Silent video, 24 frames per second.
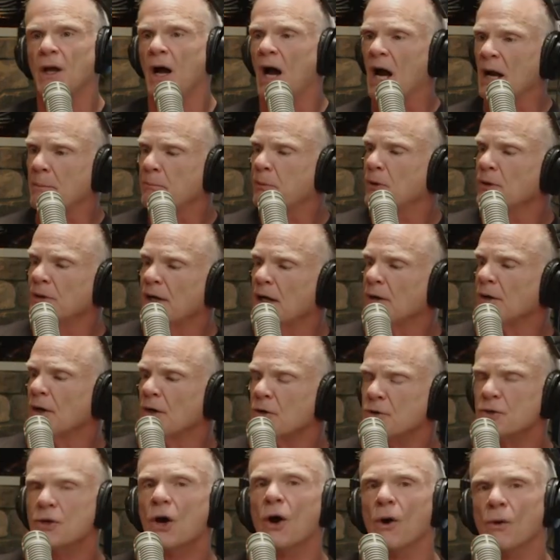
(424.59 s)
I put out a
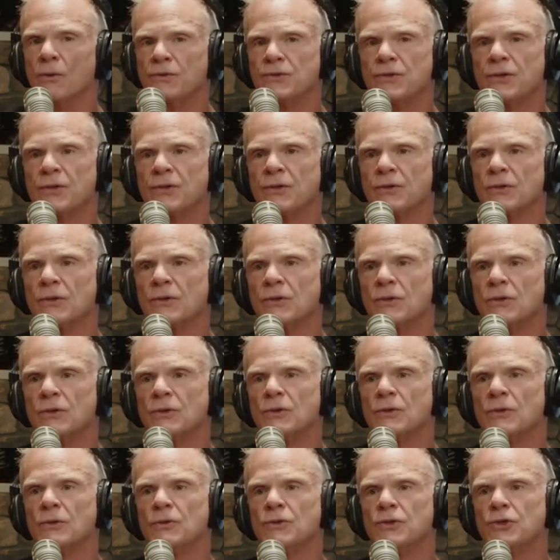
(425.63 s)
note
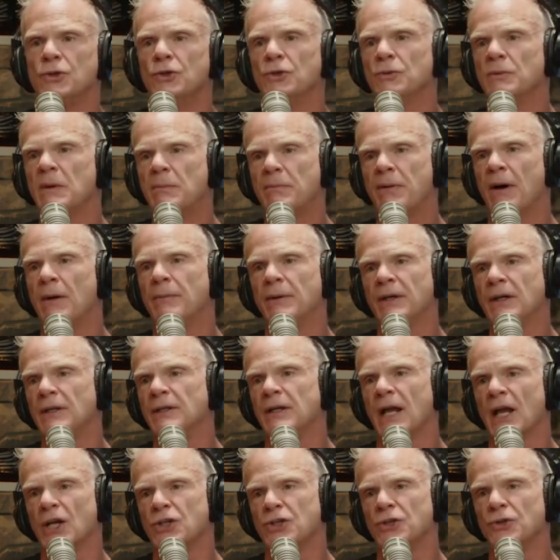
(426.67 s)
to the Republican
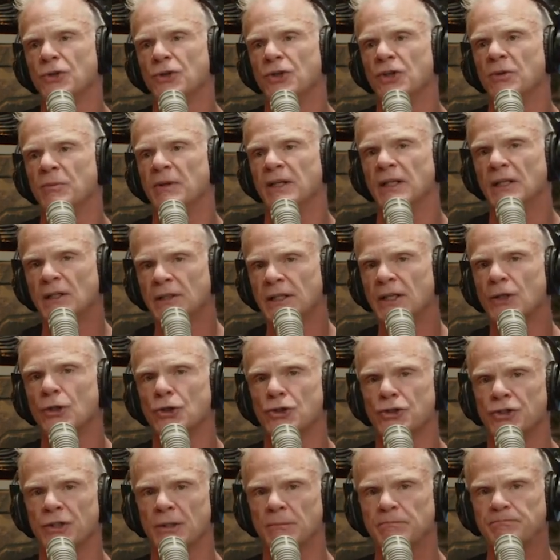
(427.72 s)
National Committee
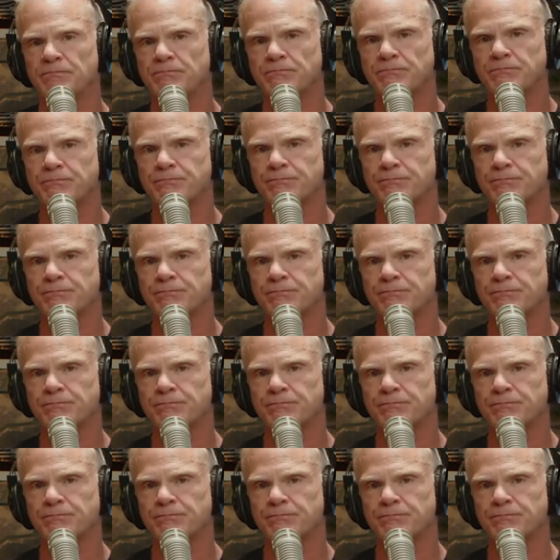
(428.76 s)
leadership.